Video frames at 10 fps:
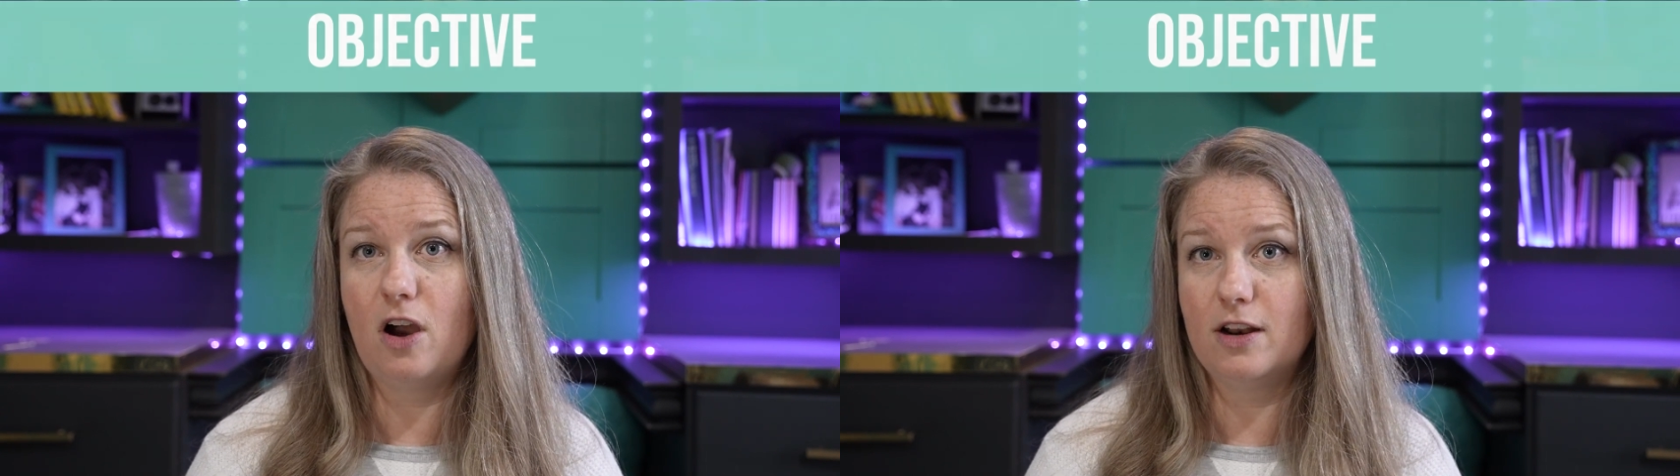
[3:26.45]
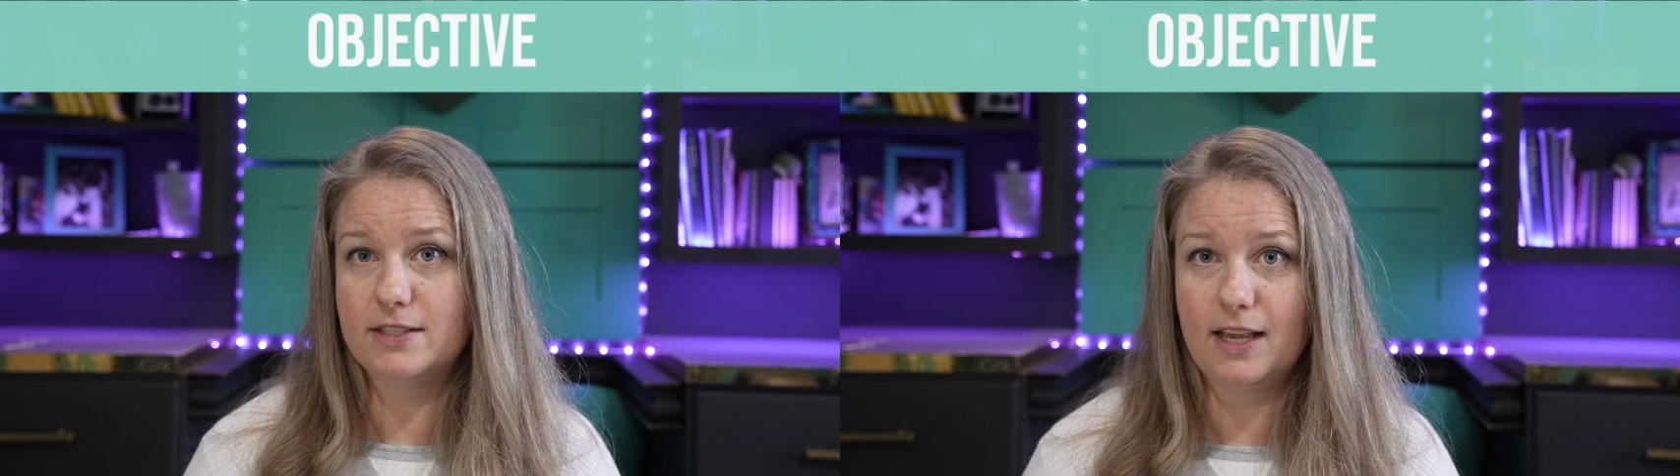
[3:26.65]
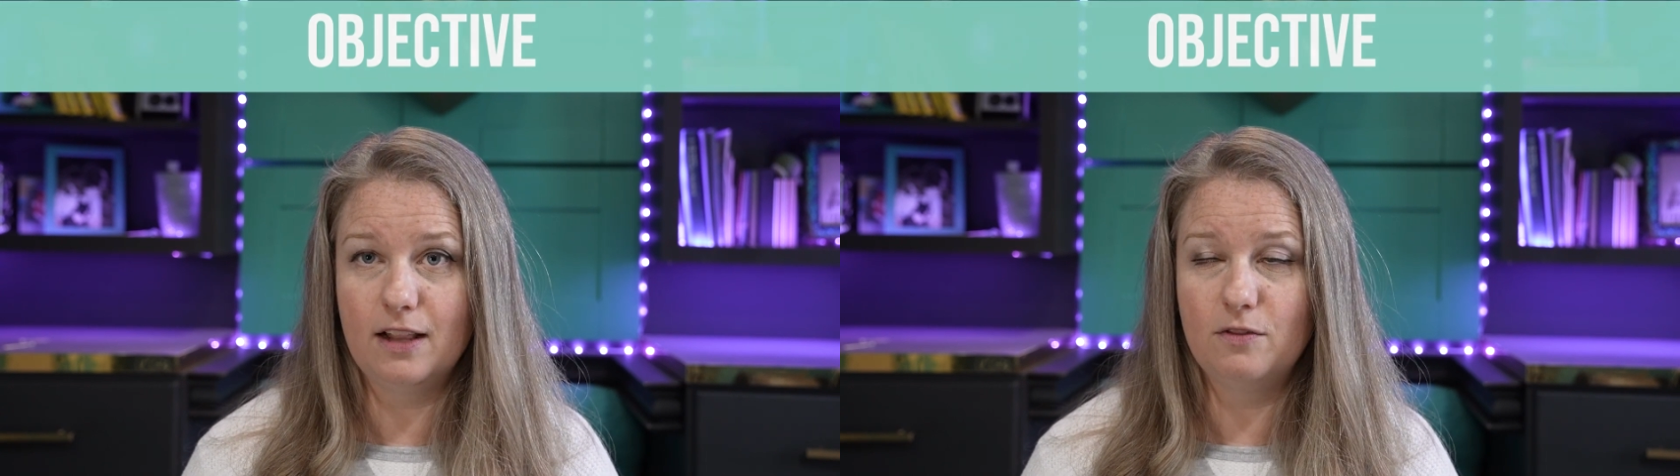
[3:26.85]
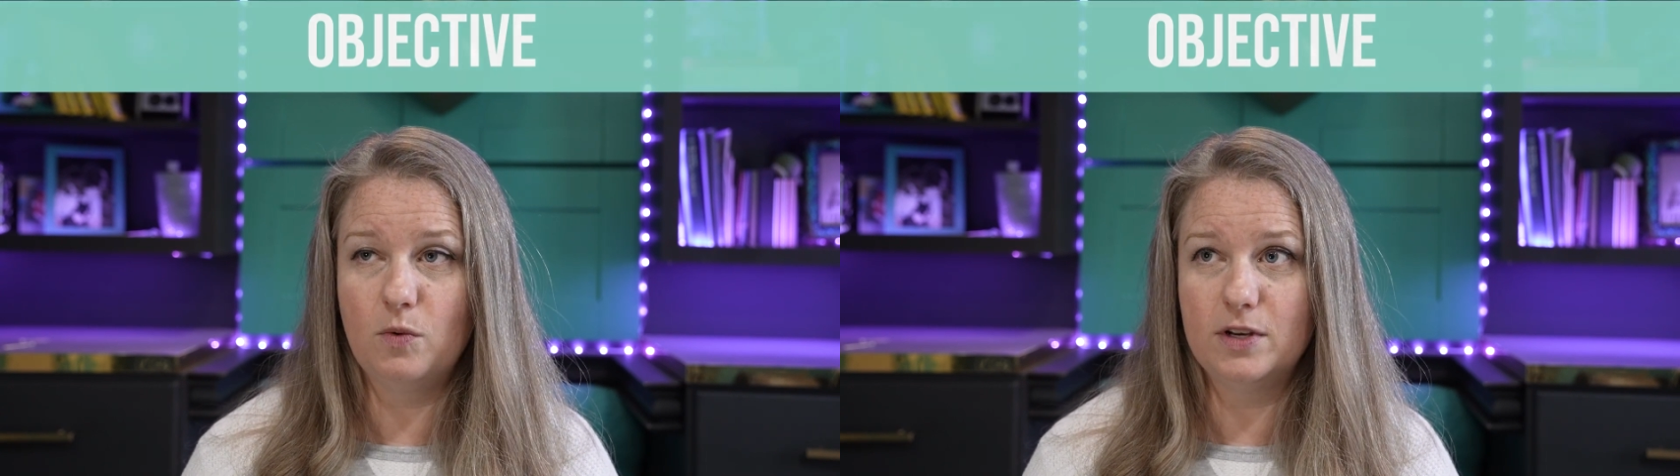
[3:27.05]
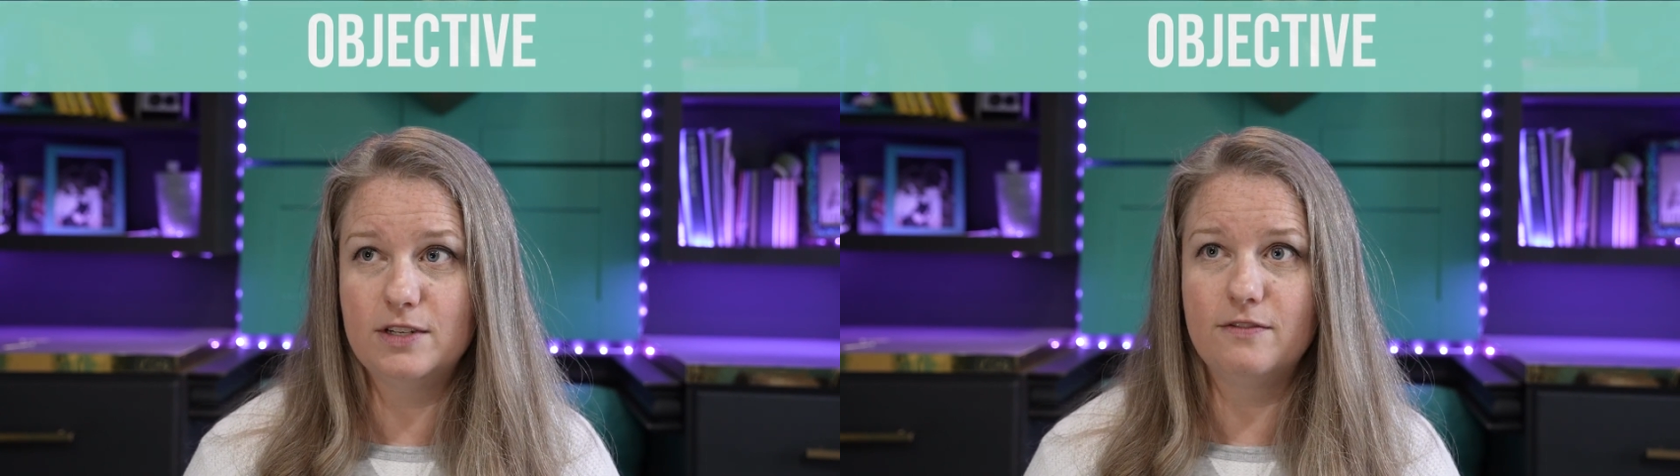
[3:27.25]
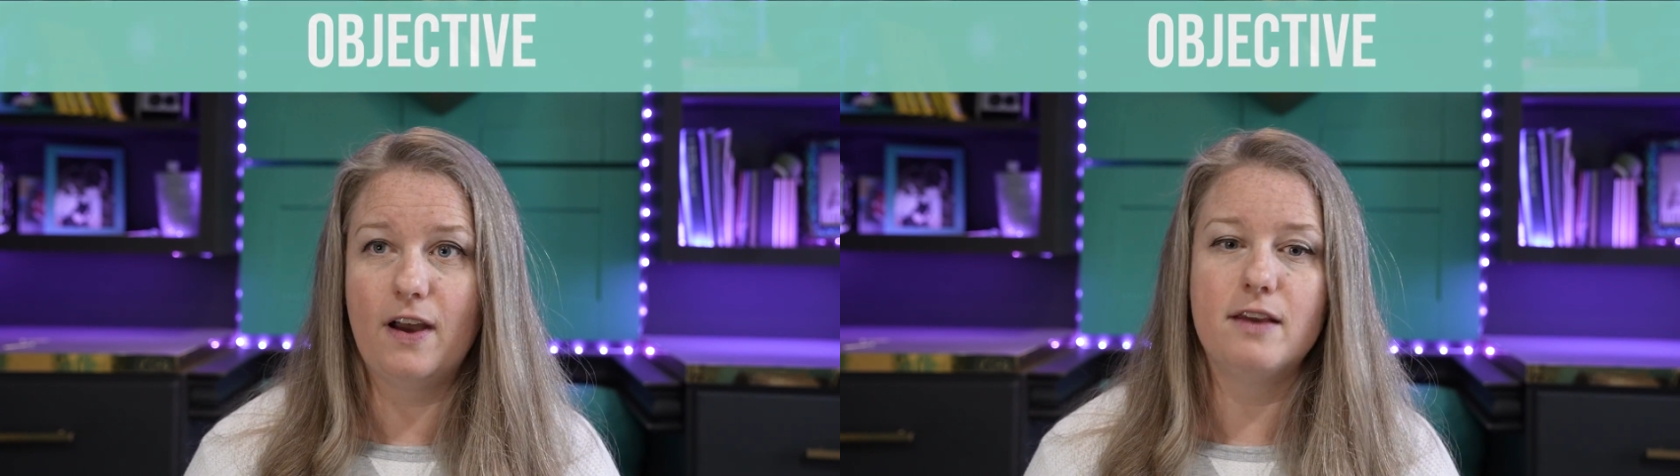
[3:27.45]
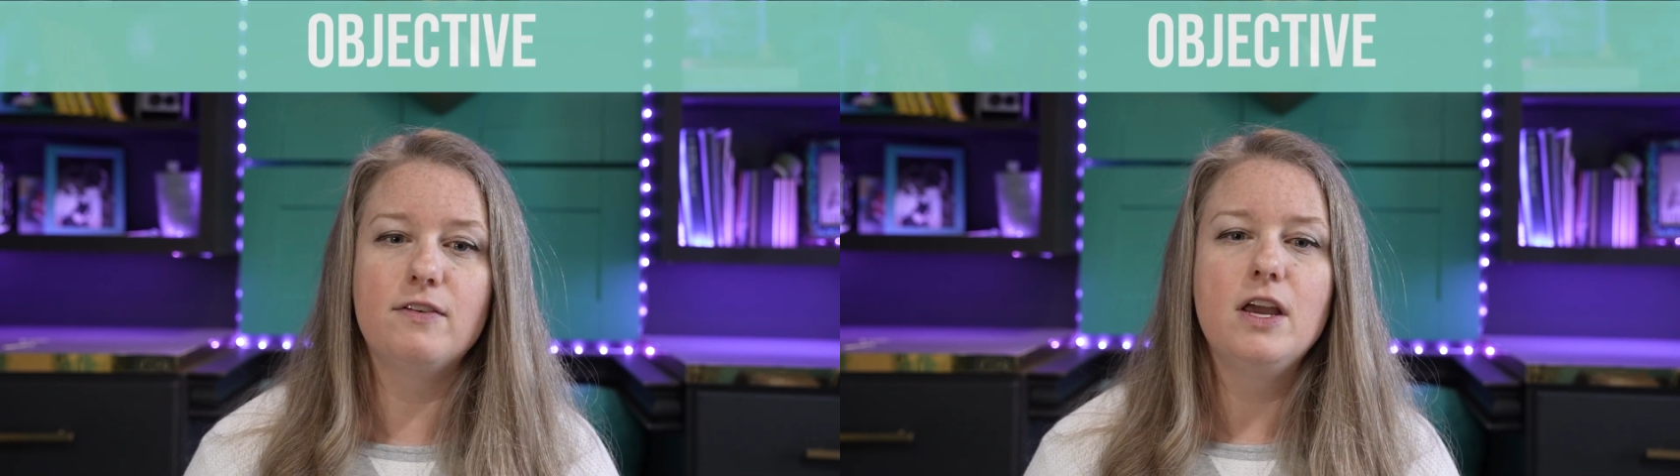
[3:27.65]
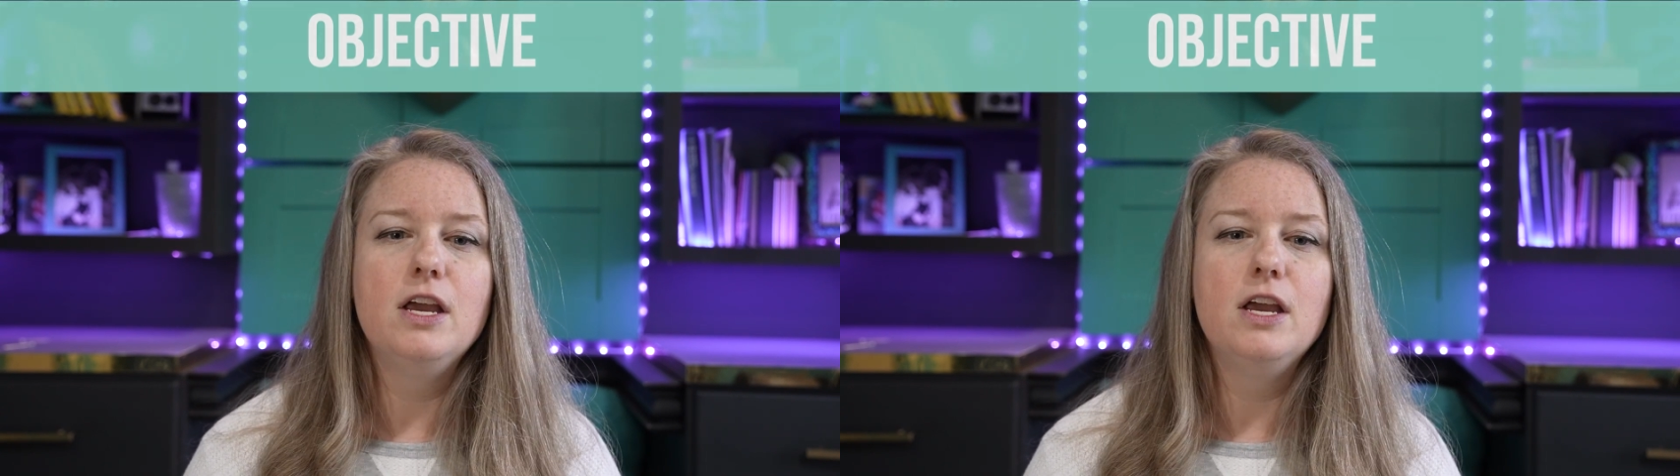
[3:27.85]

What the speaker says: on a scale of 1 to 5.